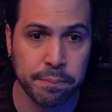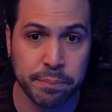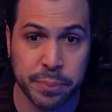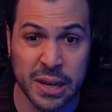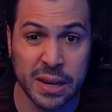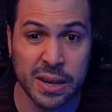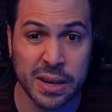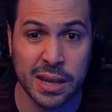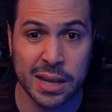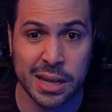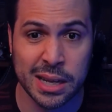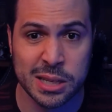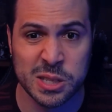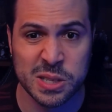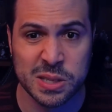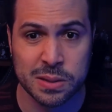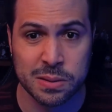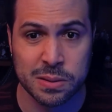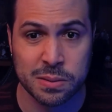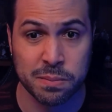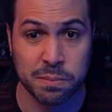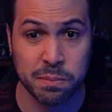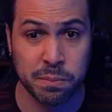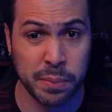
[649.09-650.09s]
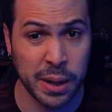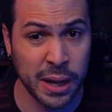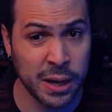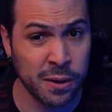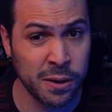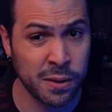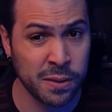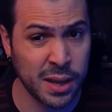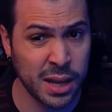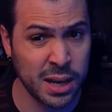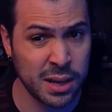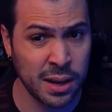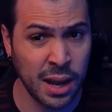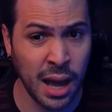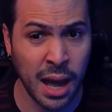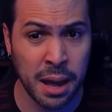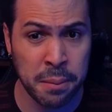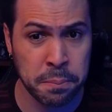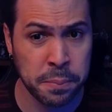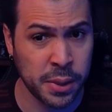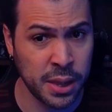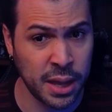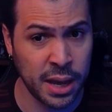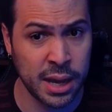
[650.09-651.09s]
but it's better than
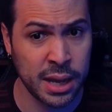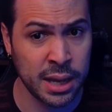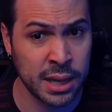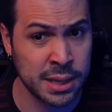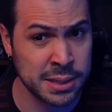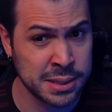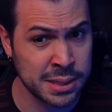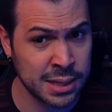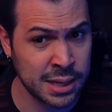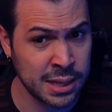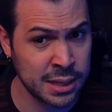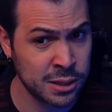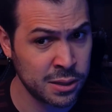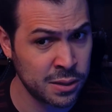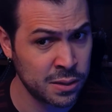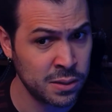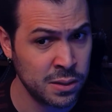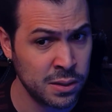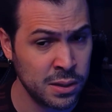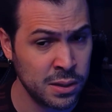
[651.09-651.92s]
not playing, isn't it?